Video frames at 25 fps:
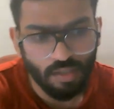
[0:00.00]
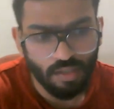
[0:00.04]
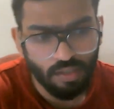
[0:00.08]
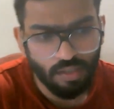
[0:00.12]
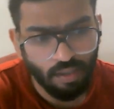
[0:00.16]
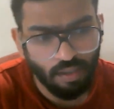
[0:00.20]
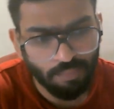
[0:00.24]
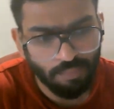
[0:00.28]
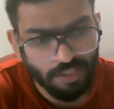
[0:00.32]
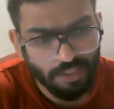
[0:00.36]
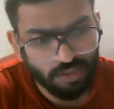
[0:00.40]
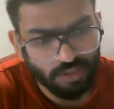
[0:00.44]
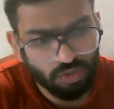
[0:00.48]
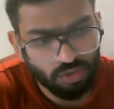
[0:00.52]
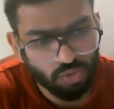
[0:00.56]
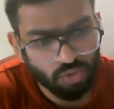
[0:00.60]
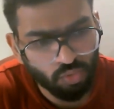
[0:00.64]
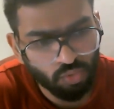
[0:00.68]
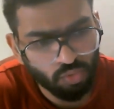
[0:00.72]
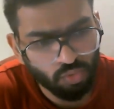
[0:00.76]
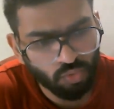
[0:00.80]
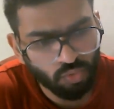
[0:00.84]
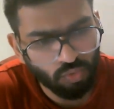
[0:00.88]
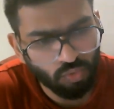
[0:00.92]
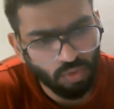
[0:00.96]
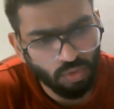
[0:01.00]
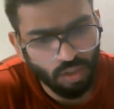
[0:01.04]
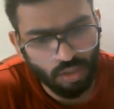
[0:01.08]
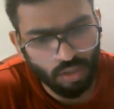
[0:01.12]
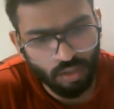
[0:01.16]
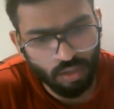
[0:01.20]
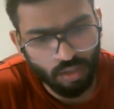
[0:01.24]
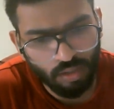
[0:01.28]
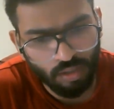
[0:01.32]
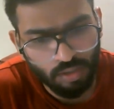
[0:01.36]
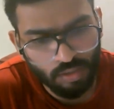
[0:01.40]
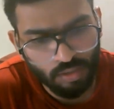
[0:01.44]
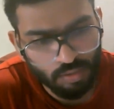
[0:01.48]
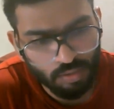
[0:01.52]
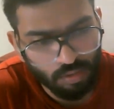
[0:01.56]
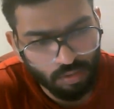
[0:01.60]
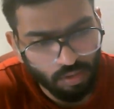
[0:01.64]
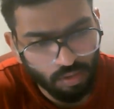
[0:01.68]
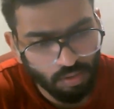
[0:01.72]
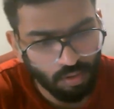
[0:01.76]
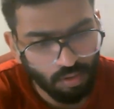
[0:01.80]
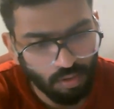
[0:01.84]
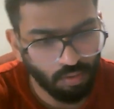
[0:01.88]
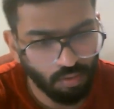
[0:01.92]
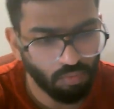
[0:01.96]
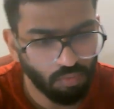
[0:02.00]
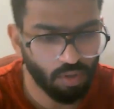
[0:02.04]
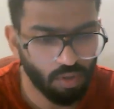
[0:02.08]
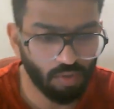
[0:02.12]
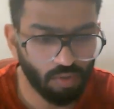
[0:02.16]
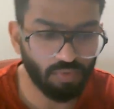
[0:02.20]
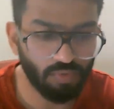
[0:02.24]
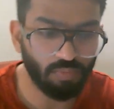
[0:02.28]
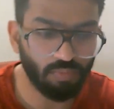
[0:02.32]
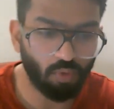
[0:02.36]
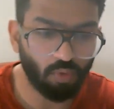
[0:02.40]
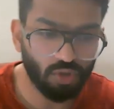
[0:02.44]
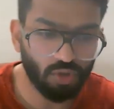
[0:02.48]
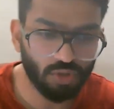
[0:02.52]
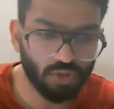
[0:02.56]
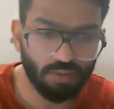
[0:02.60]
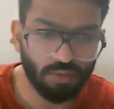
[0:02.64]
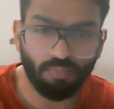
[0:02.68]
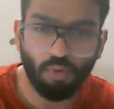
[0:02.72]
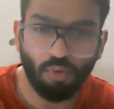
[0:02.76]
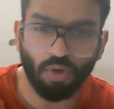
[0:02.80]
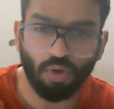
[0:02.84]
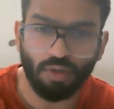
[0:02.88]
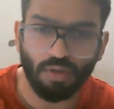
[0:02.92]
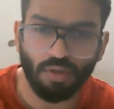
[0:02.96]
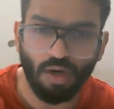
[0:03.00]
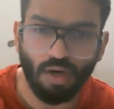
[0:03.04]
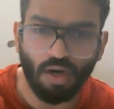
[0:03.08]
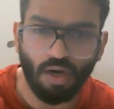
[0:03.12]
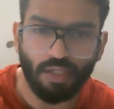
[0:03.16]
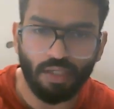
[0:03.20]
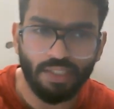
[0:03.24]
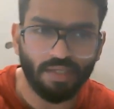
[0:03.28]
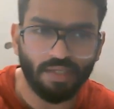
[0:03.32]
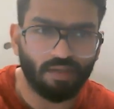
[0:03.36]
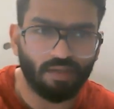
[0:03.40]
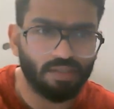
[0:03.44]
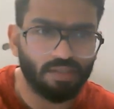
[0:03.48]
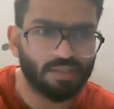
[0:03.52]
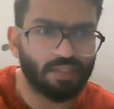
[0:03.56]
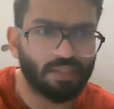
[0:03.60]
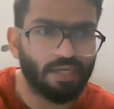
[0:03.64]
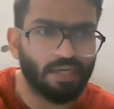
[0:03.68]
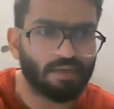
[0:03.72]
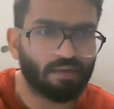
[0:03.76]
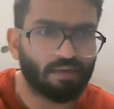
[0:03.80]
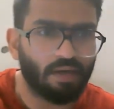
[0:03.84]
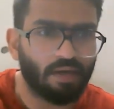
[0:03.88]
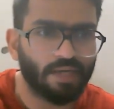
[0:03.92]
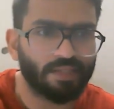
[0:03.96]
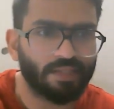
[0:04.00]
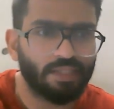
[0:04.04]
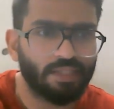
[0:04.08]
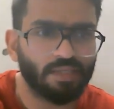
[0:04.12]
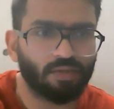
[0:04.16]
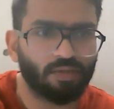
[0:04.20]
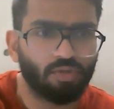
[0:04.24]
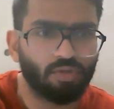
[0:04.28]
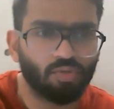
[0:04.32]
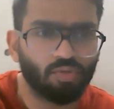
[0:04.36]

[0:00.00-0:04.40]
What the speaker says: coming to one of the most important articles that I think